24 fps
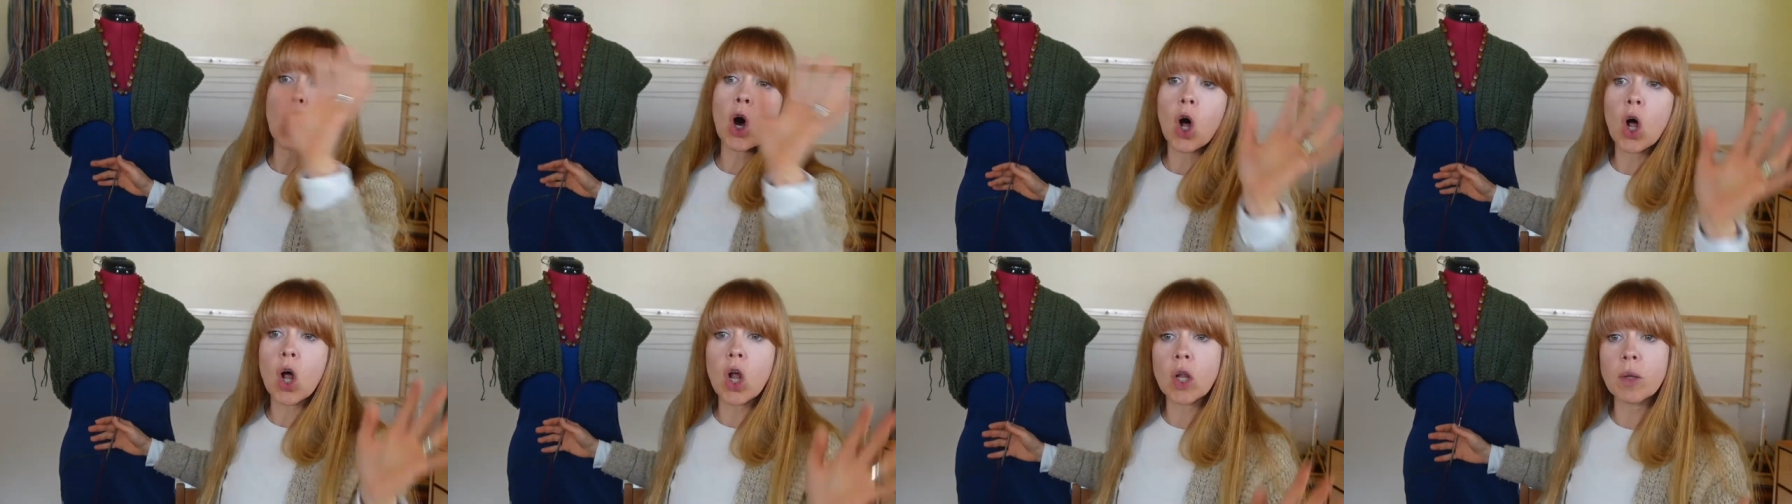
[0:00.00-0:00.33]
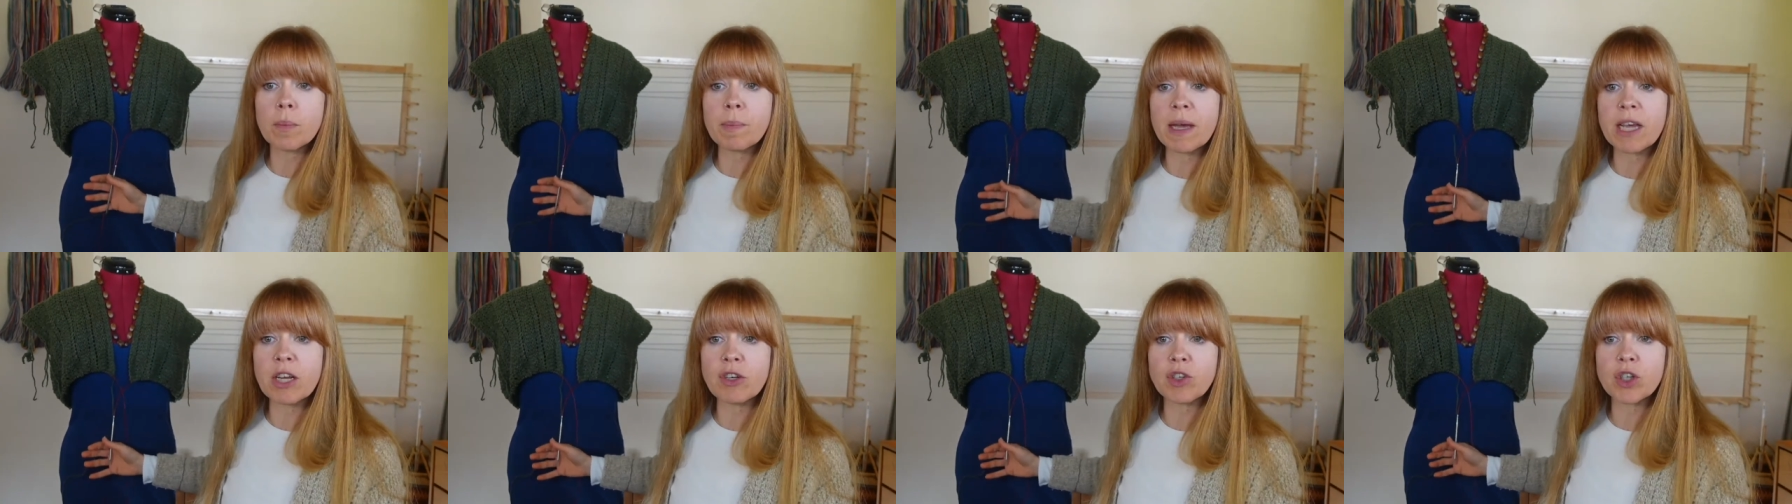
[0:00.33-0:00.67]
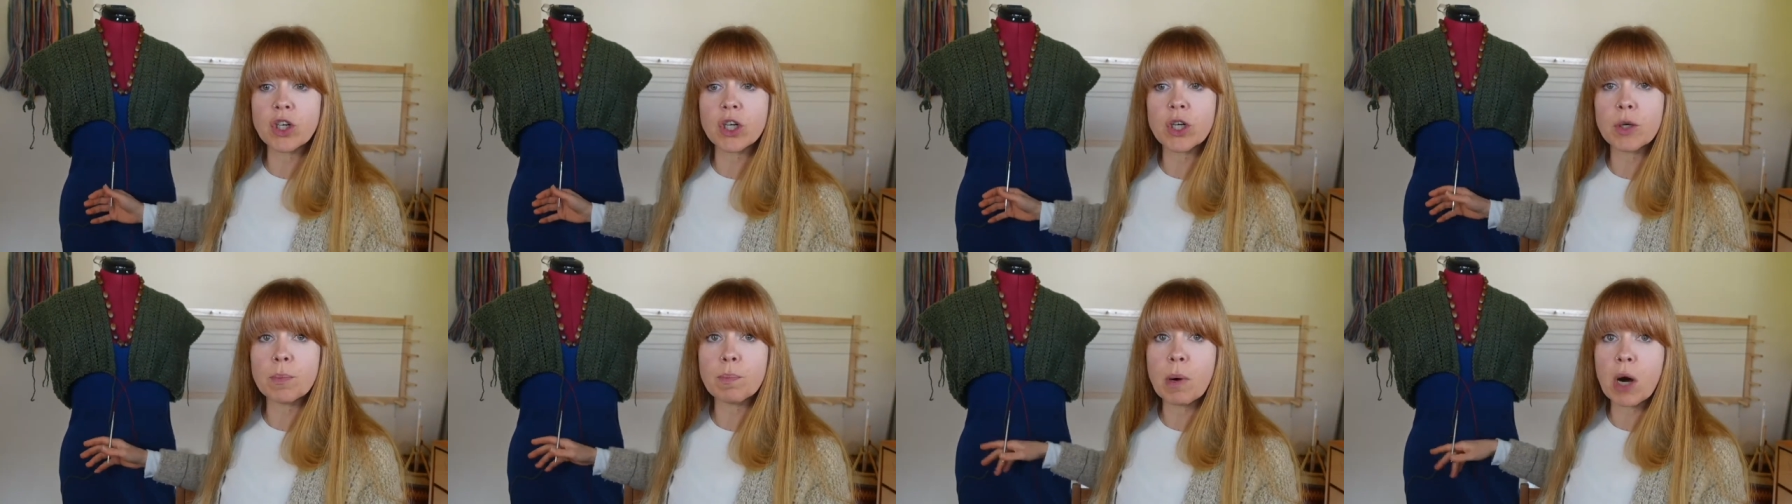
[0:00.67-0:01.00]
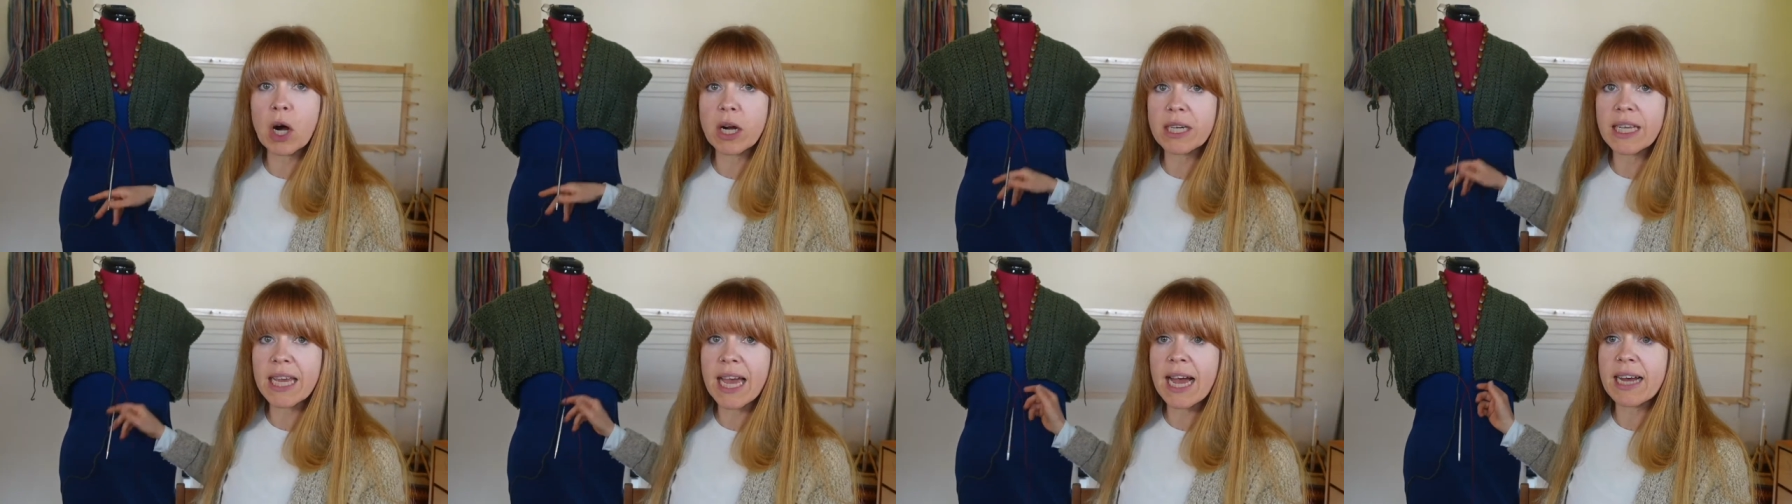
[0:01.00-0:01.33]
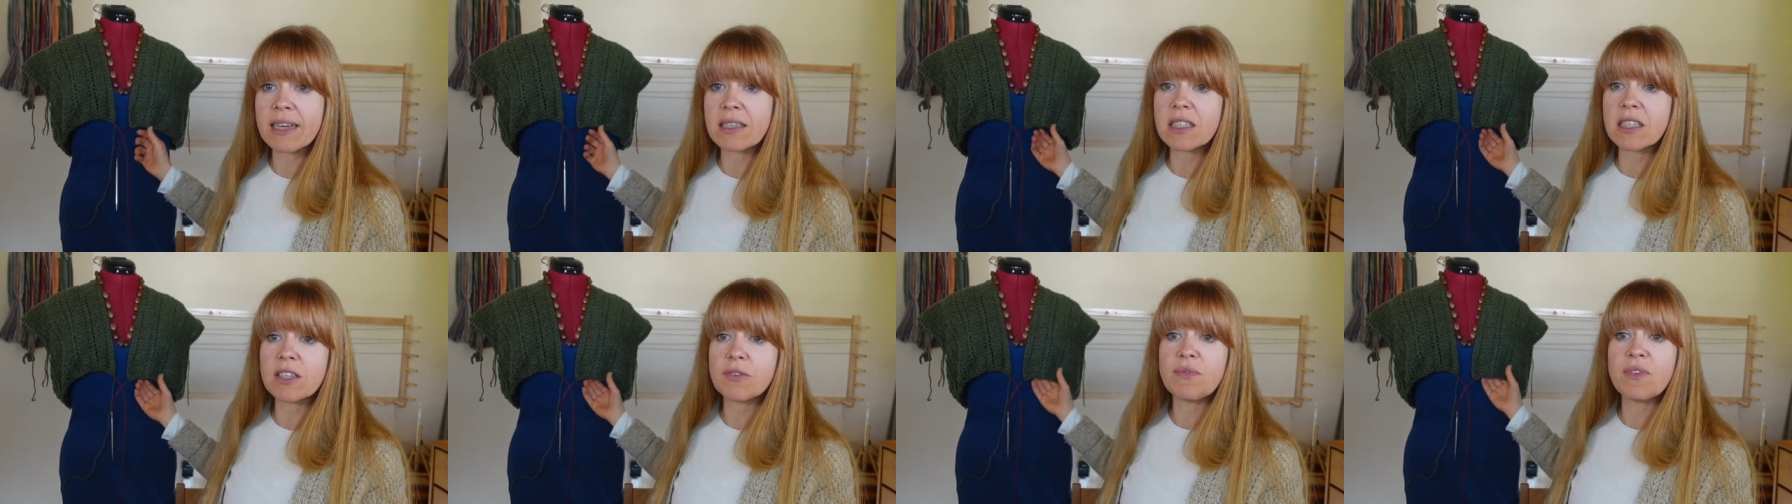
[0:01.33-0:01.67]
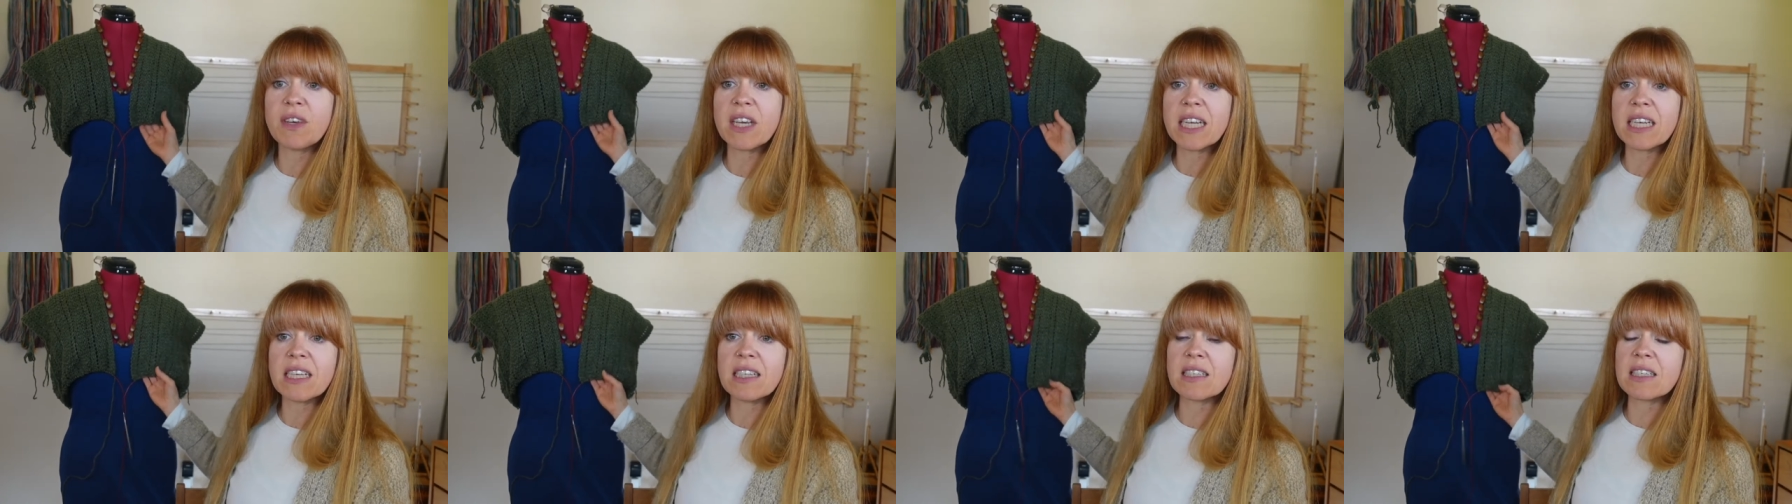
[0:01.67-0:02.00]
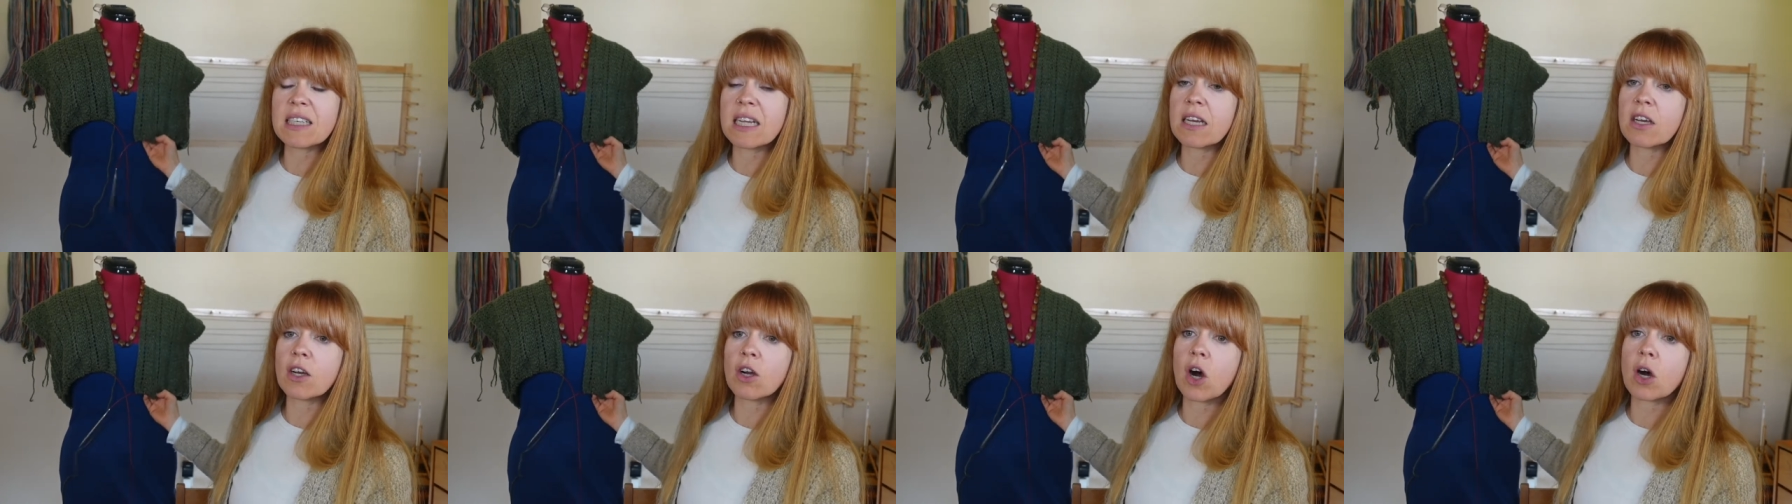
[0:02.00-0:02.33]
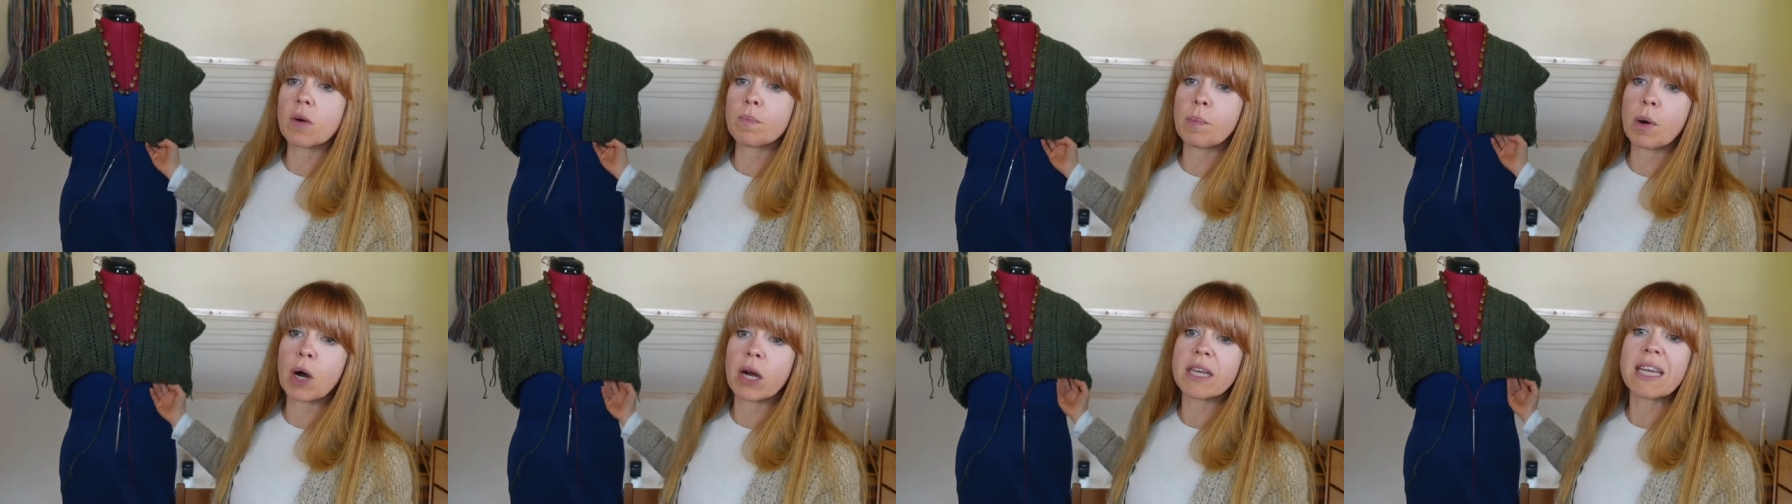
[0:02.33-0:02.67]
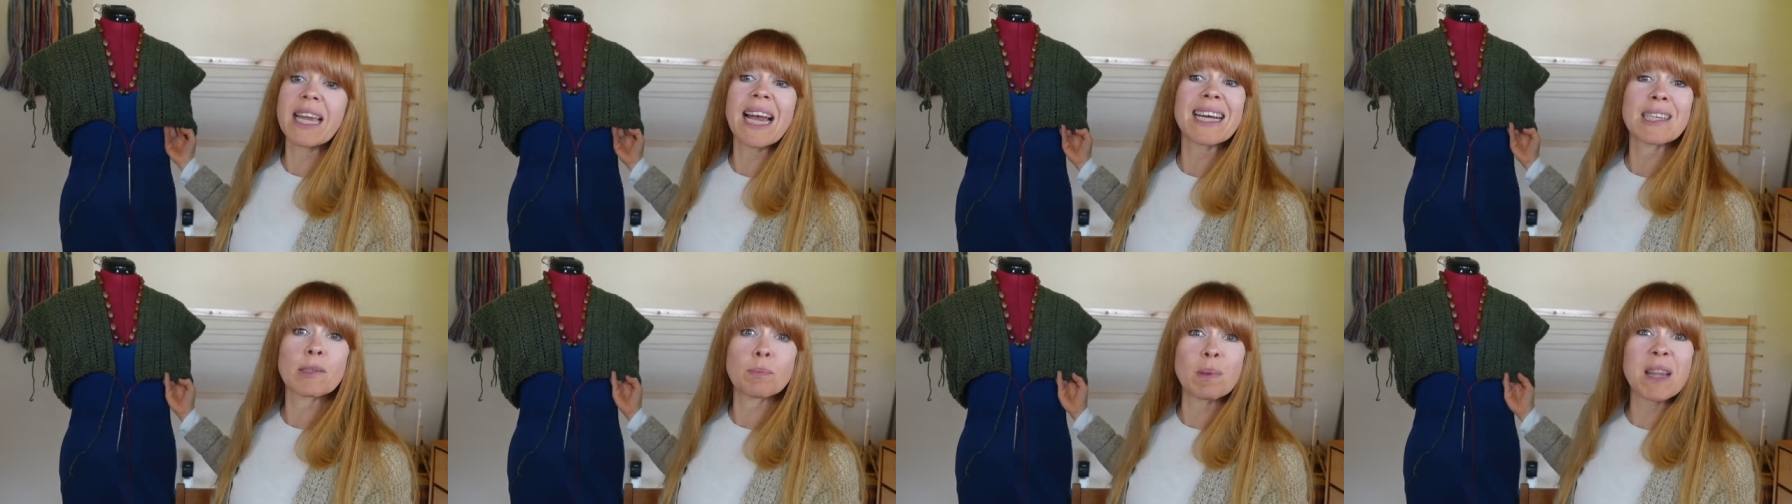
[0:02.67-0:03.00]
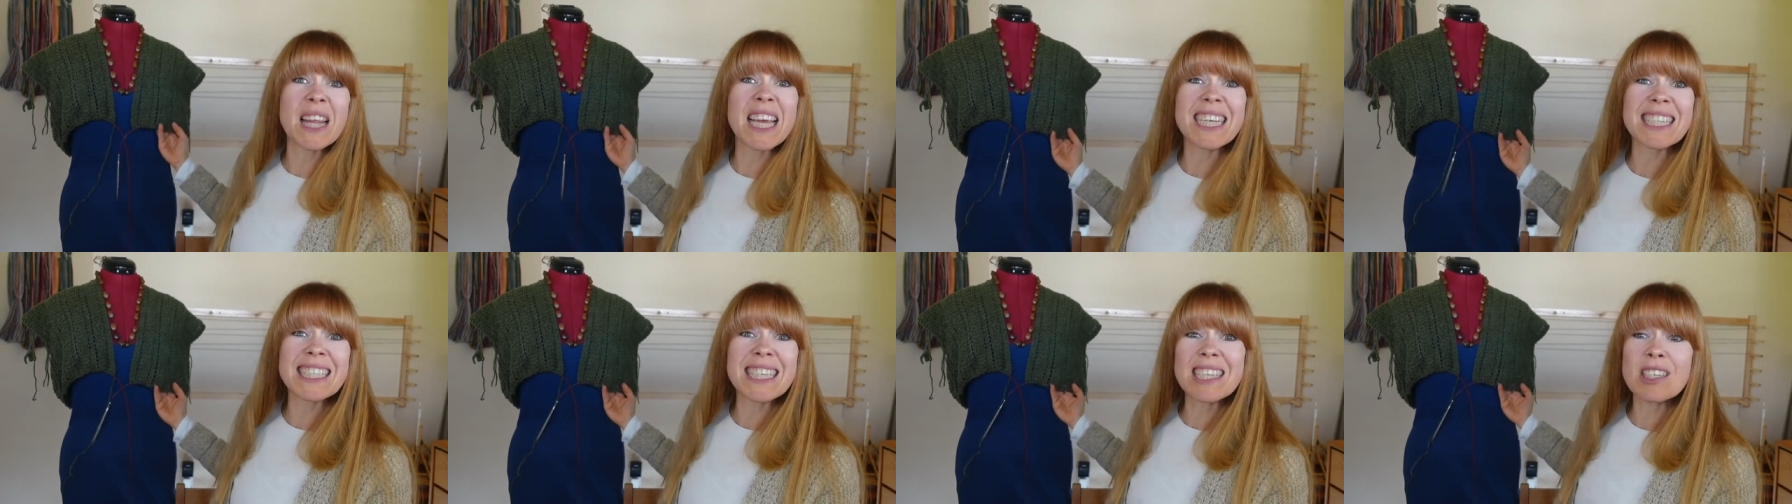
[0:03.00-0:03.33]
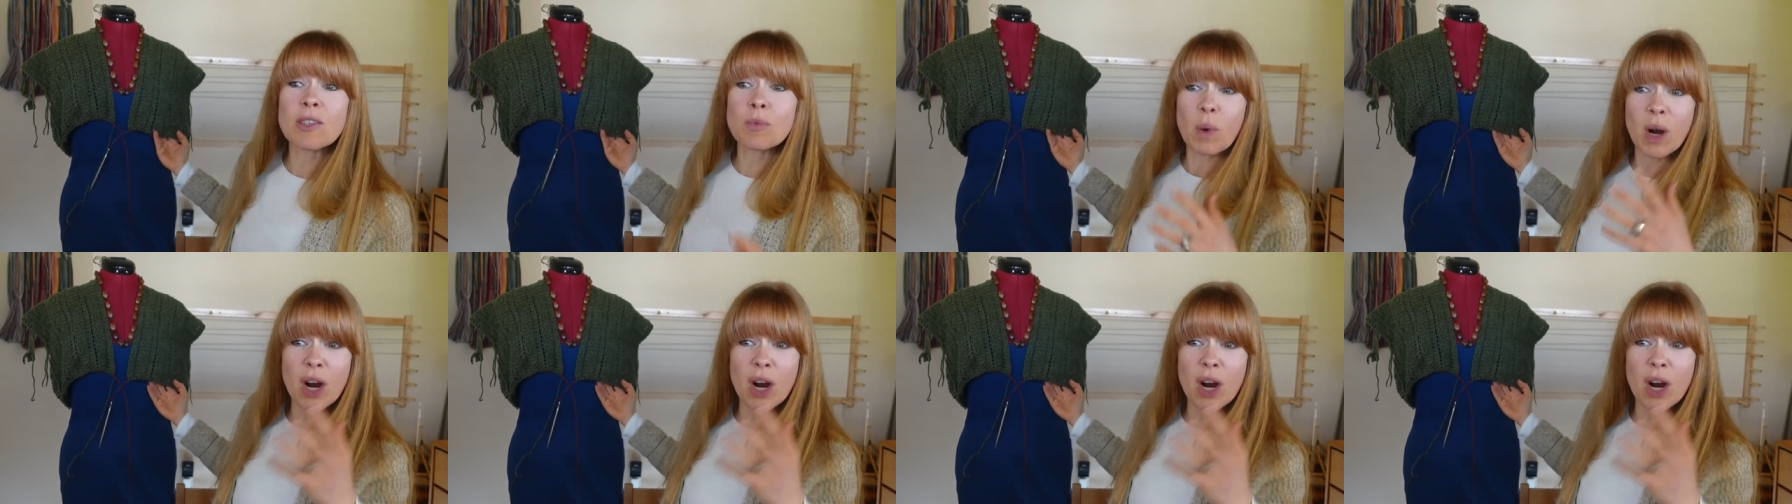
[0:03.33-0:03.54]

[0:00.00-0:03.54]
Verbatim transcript: all major podcast feeds and podcast places,